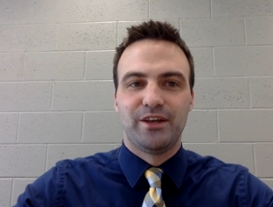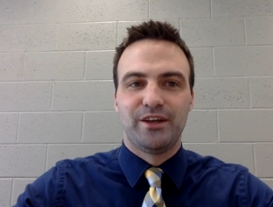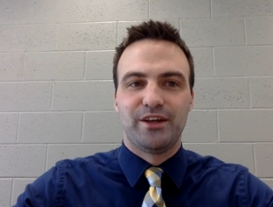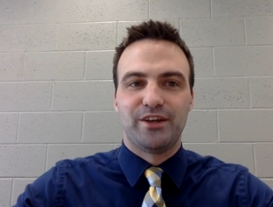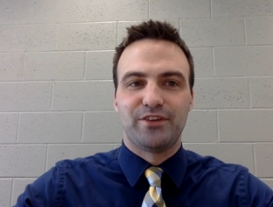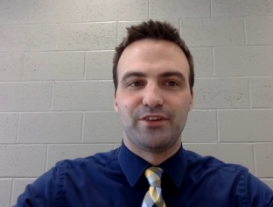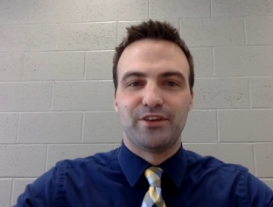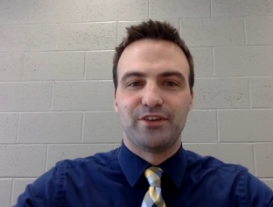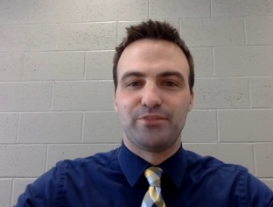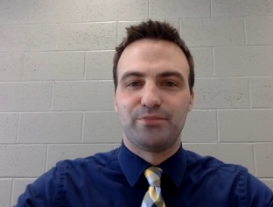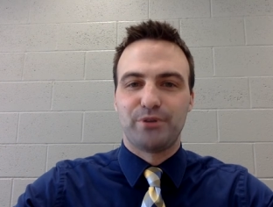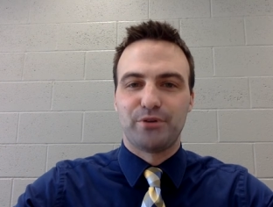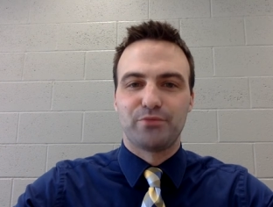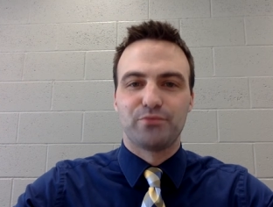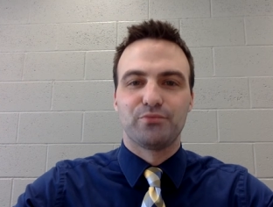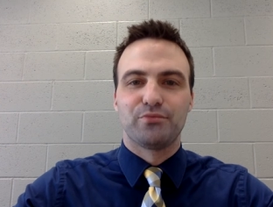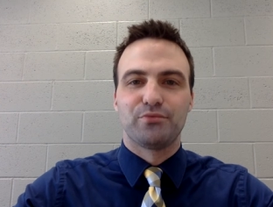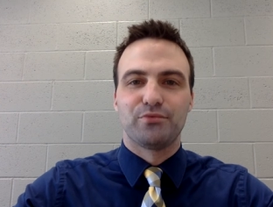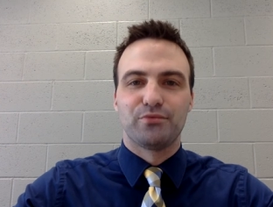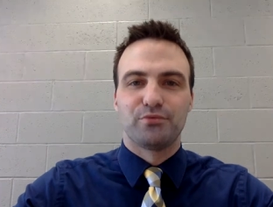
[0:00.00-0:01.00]
it, has
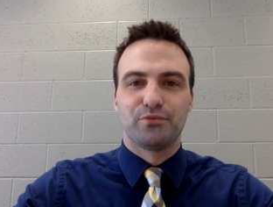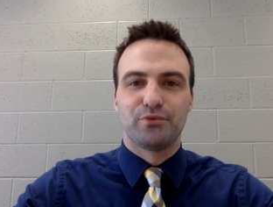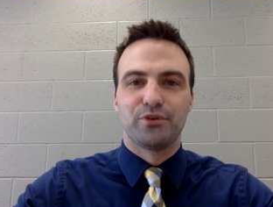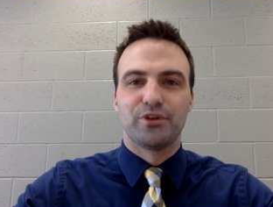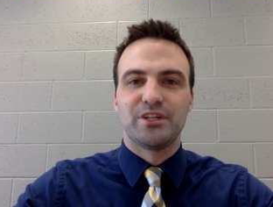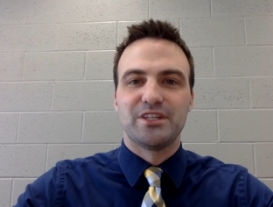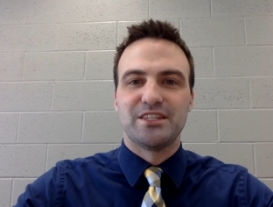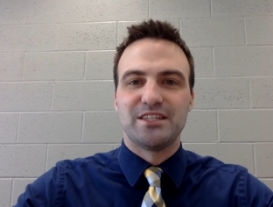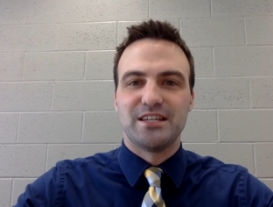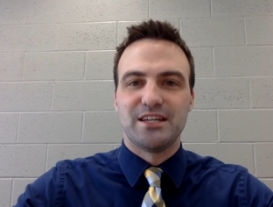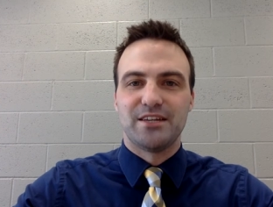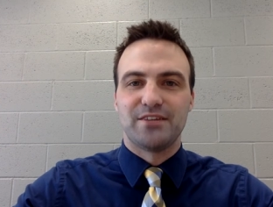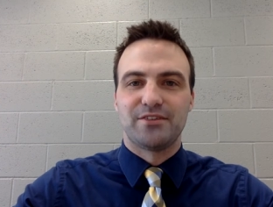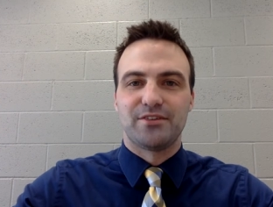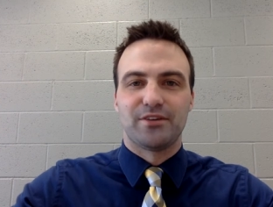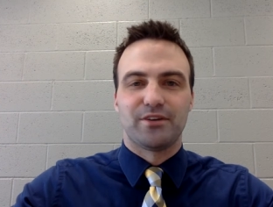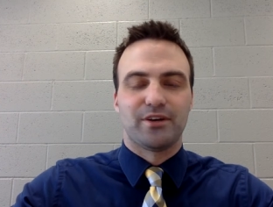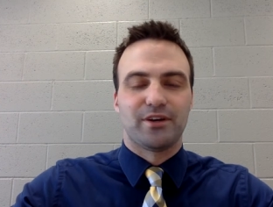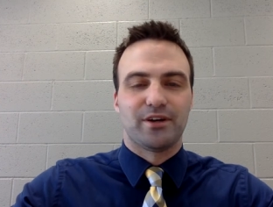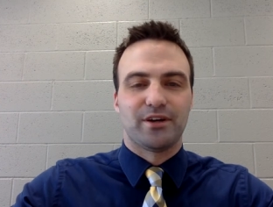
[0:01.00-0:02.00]
been really neat
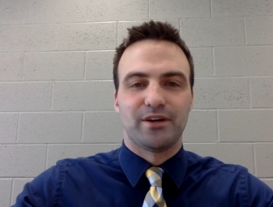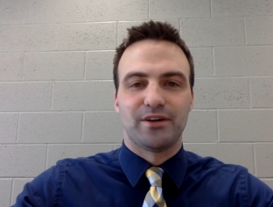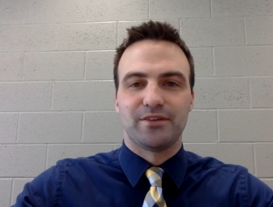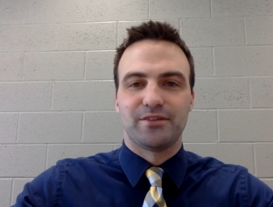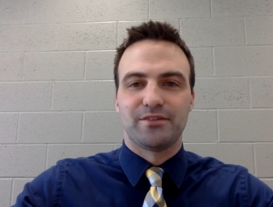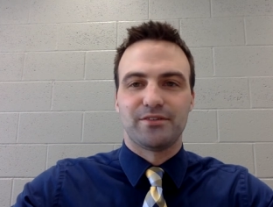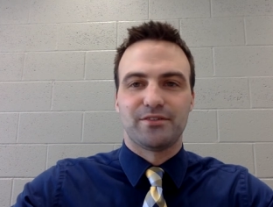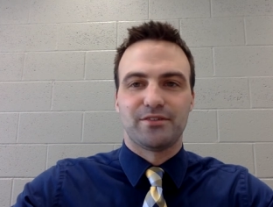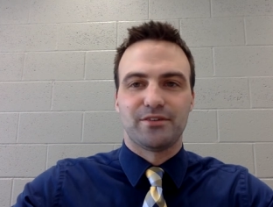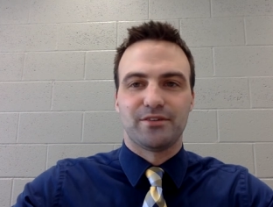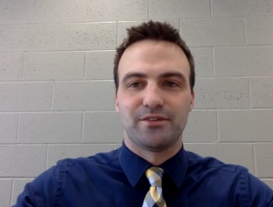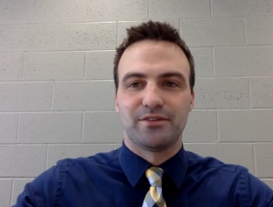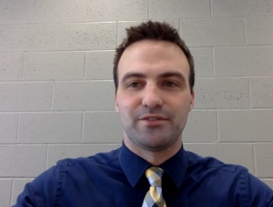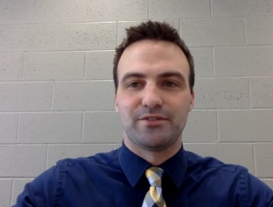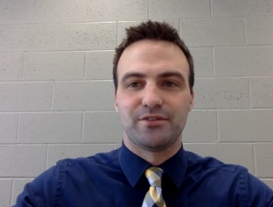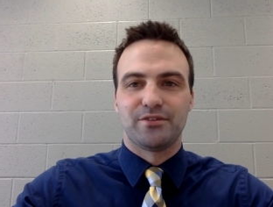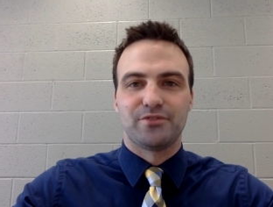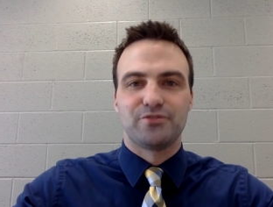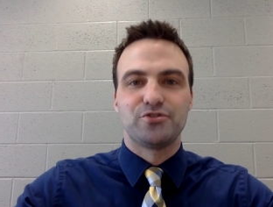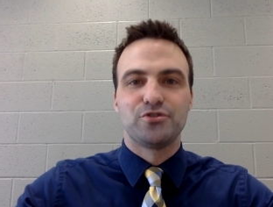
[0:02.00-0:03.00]
uh, to
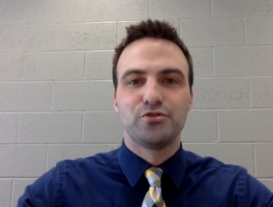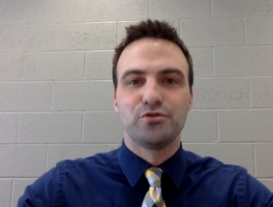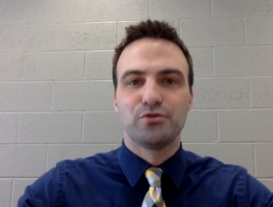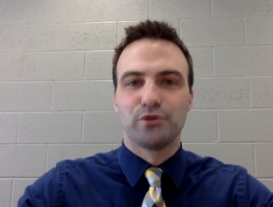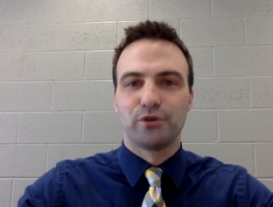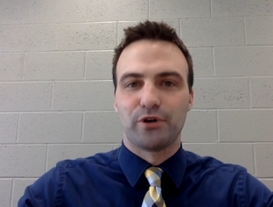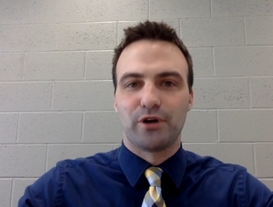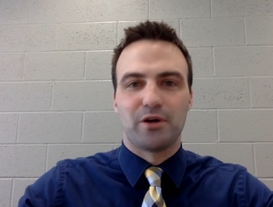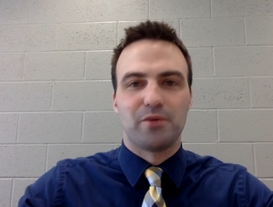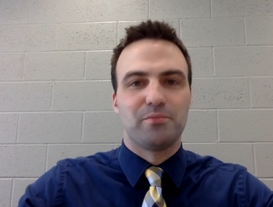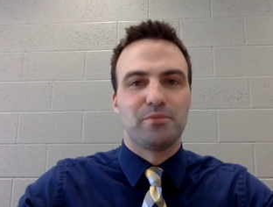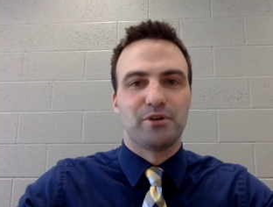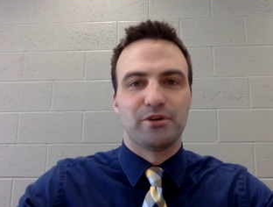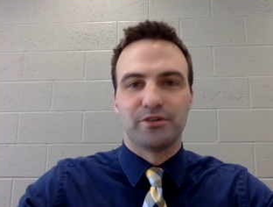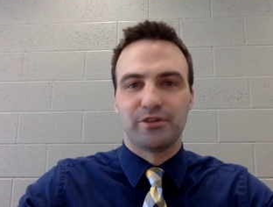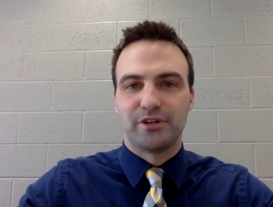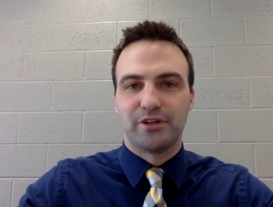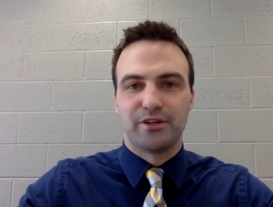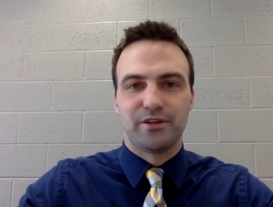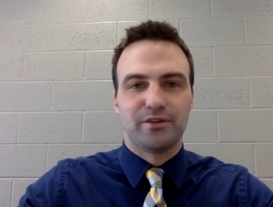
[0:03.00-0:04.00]
to tour our
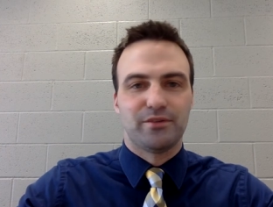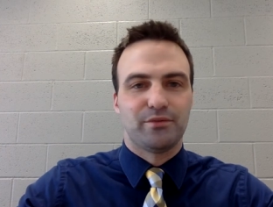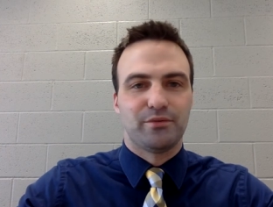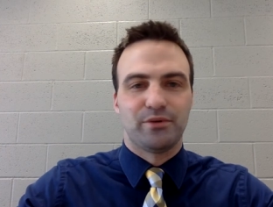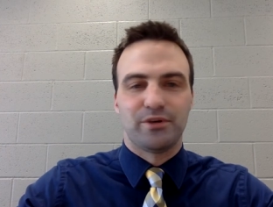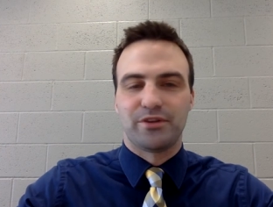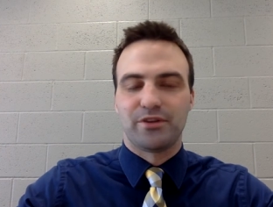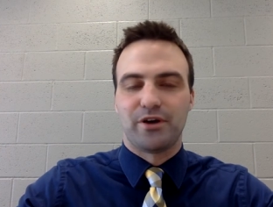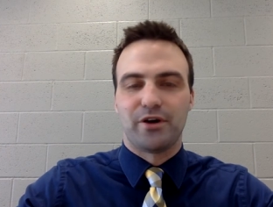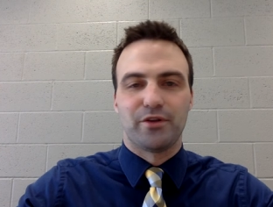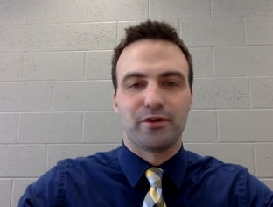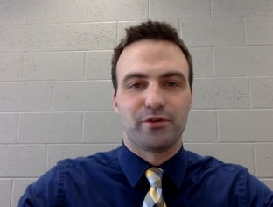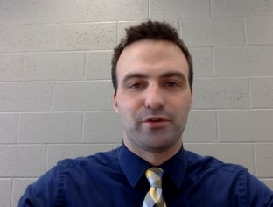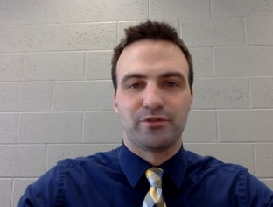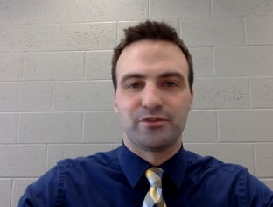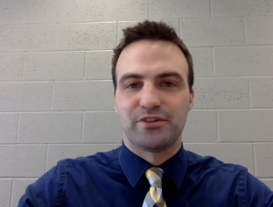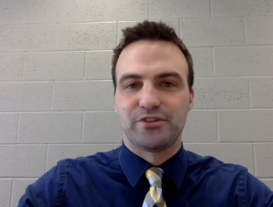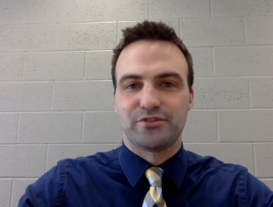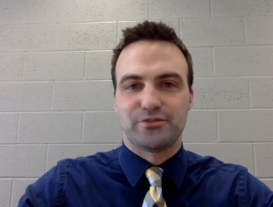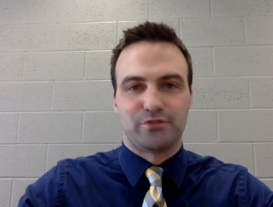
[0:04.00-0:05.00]
building with other
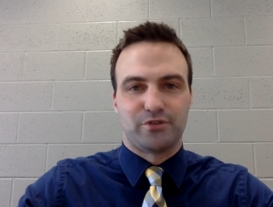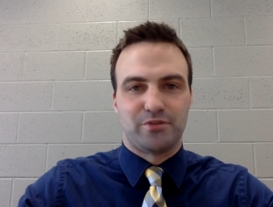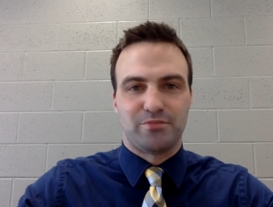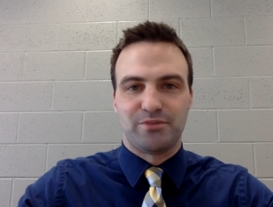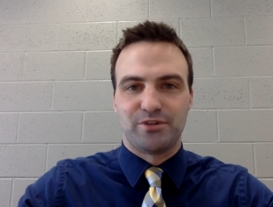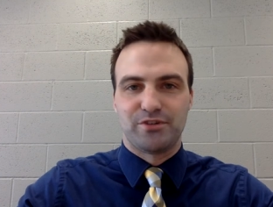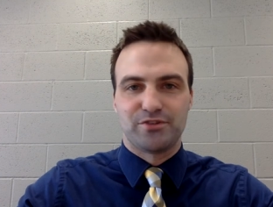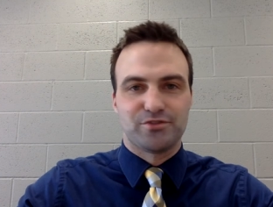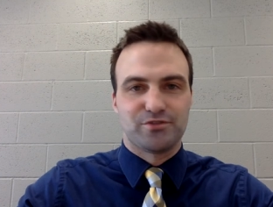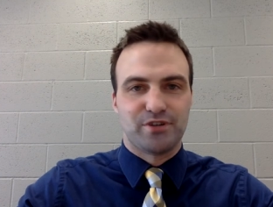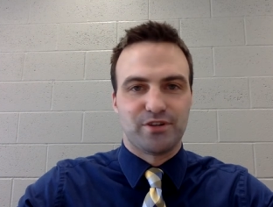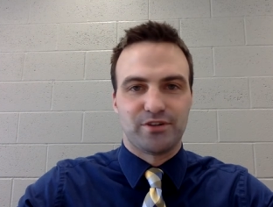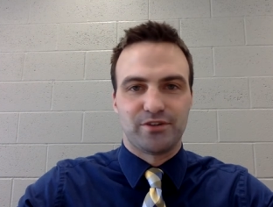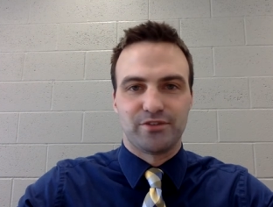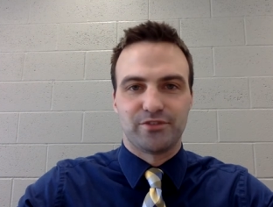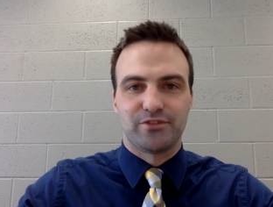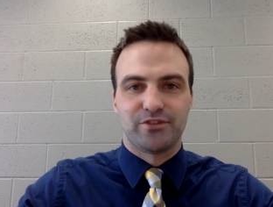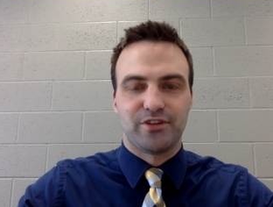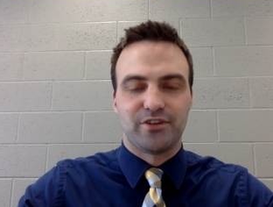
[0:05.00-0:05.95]
district administrators.